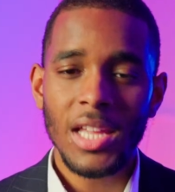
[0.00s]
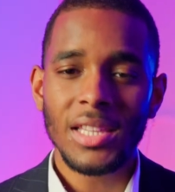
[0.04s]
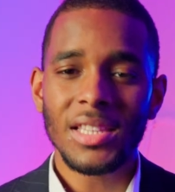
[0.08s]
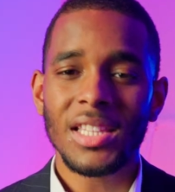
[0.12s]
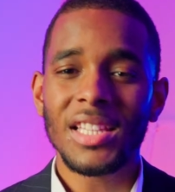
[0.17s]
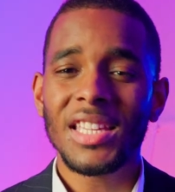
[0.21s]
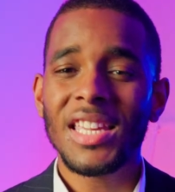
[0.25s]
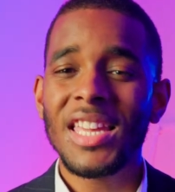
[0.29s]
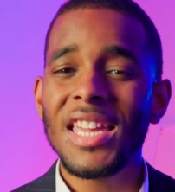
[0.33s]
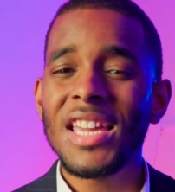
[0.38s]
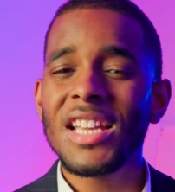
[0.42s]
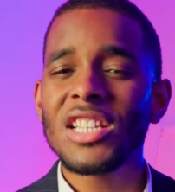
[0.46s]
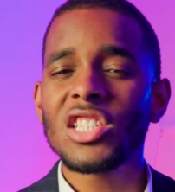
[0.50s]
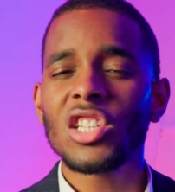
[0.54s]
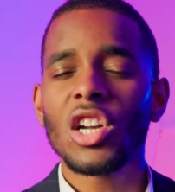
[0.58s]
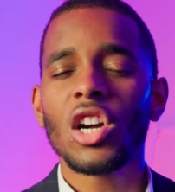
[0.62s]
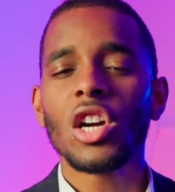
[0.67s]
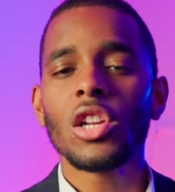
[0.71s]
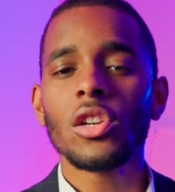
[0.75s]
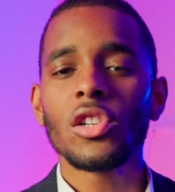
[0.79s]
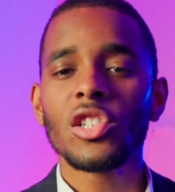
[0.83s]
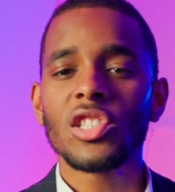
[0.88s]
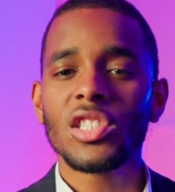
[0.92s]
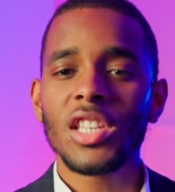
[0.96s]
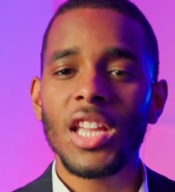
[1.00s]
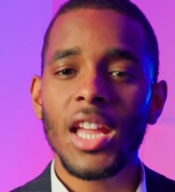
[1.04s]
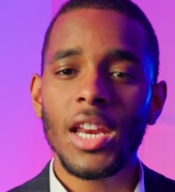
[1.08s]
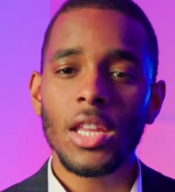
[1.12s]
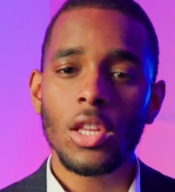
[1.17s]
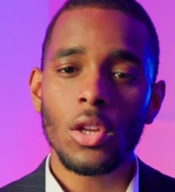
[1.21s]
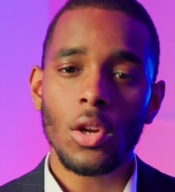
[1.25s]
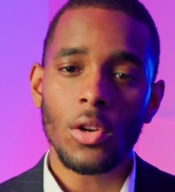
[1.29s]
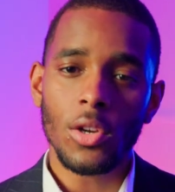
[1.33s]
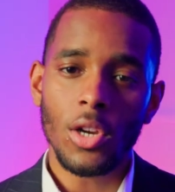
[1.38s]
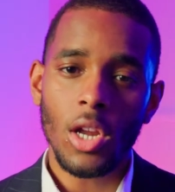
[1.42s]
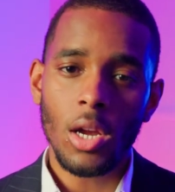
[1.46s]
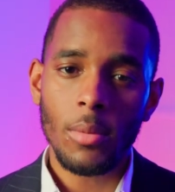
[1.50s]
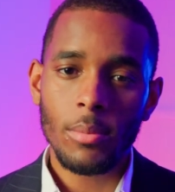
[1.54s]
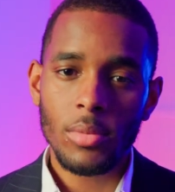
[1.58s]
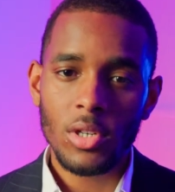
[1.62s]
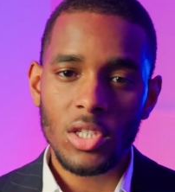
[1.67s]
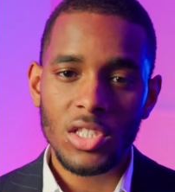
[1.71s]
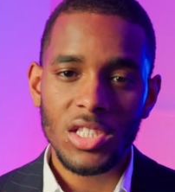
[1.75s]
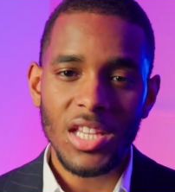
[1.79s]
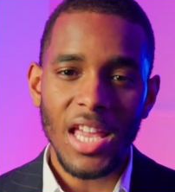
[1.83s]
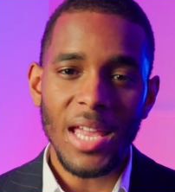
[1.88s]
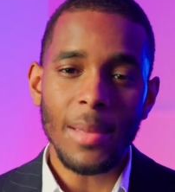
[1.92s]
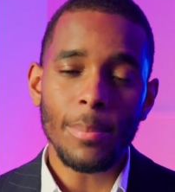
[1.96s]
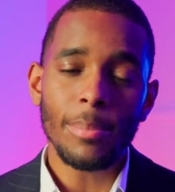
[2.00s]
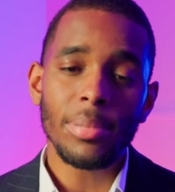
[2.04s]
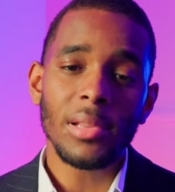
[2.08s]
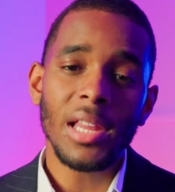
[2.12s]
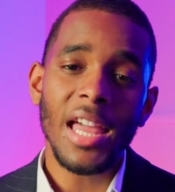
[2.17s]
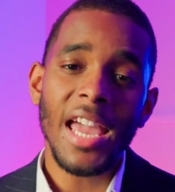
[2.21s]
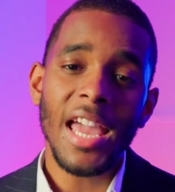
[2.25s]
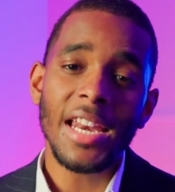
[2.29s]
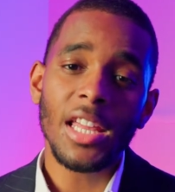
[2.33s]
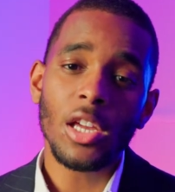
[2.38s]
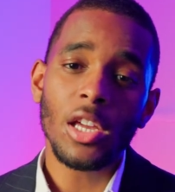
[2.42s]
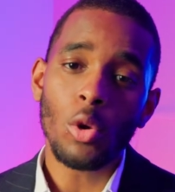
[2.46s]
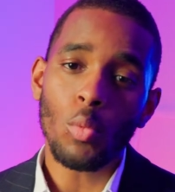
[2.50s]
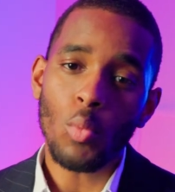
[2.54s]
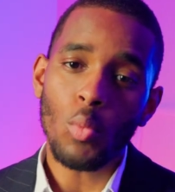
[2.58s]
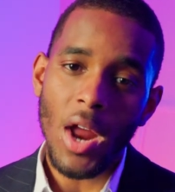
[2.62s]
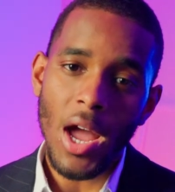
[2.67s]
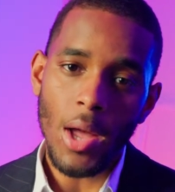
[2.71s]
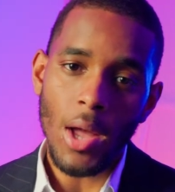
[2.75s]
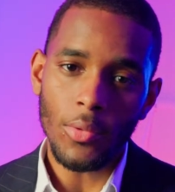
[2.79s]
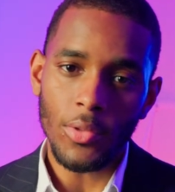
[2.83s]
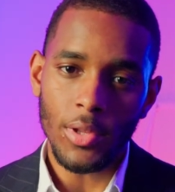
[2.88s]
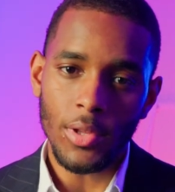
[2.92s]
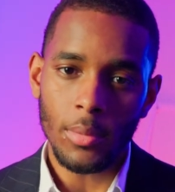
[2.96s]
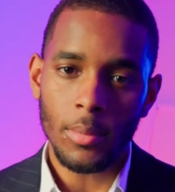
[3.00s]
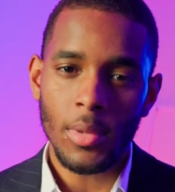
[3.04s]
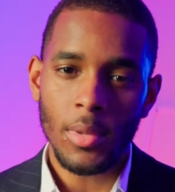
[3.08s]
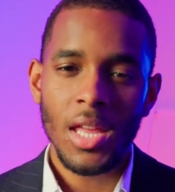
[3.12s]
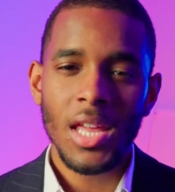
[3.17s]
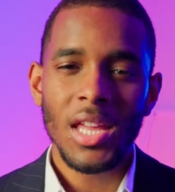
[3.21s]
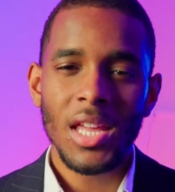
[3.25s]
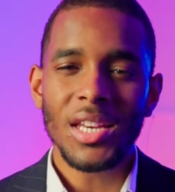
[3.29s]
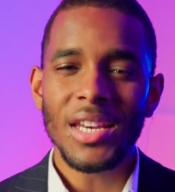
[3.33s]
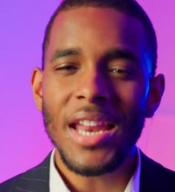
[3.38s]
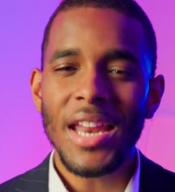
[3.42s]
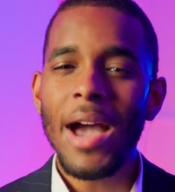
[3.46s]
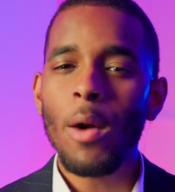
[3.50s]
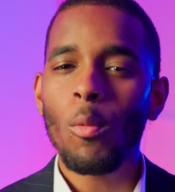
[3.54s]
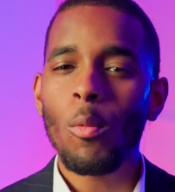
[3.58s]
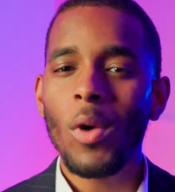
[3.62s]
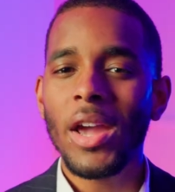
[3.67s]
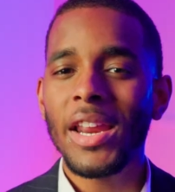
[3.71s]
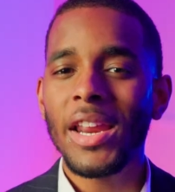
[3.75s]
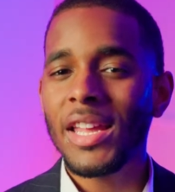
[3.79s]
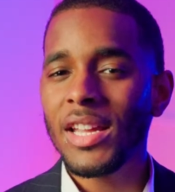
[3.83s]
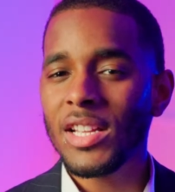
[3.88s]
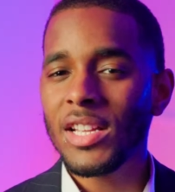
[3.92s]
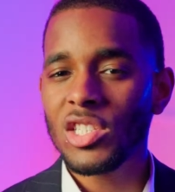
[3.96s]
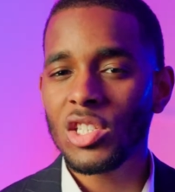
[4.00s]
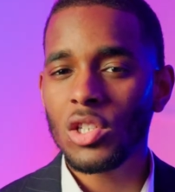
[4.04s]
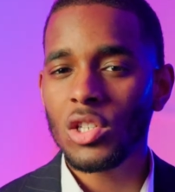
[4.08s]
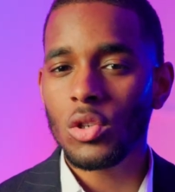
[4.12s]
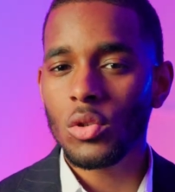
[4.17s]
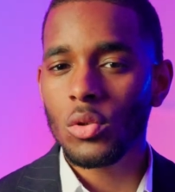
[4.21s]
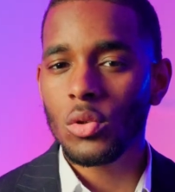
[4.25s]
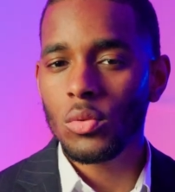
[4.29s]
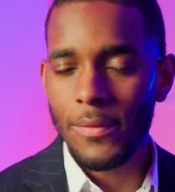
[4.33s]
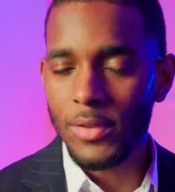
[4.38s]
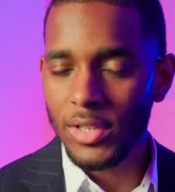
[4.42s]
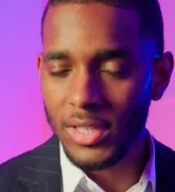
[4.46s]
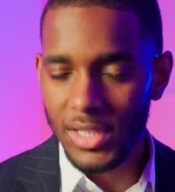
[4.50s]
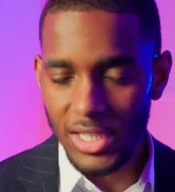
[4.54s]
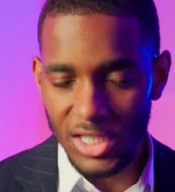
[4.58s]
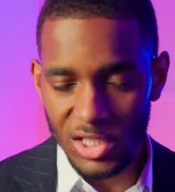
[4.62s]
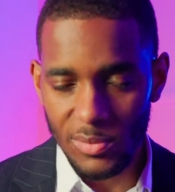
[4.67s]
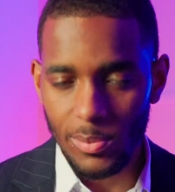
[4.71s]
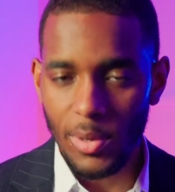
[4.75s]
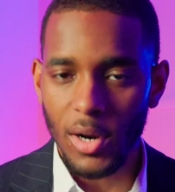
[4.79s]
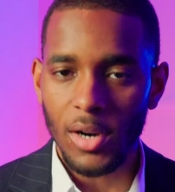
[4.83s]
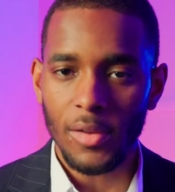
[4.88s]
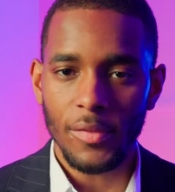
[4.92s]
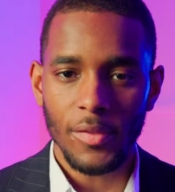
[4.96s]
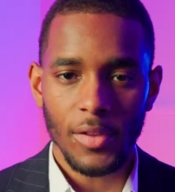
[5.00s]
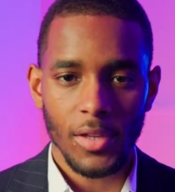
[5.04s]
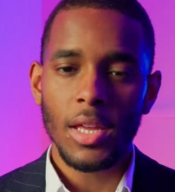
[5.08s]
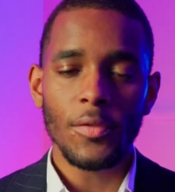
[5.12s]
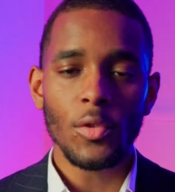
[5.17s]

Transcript: The key is understanding your numbers and planning around them, not waiting until everything's perfect.